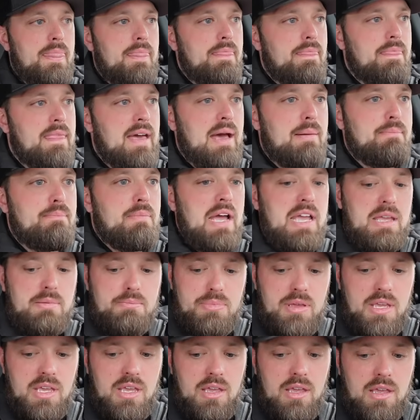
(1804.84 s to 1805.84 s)
That
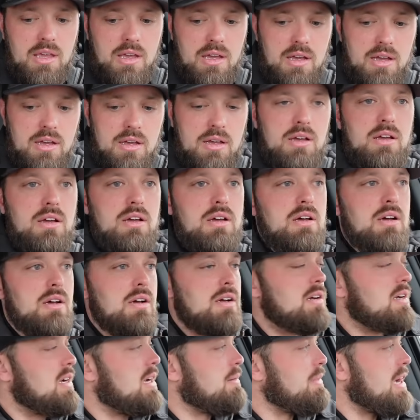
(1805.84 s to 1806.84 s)
might be,
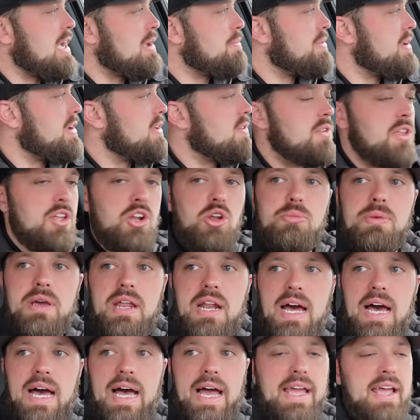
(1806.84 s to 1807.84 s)
I might be a little
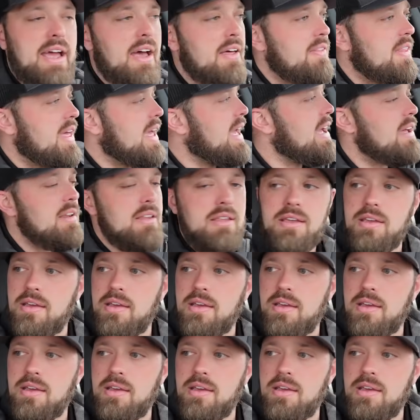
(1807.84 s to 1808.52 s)
bit high on that,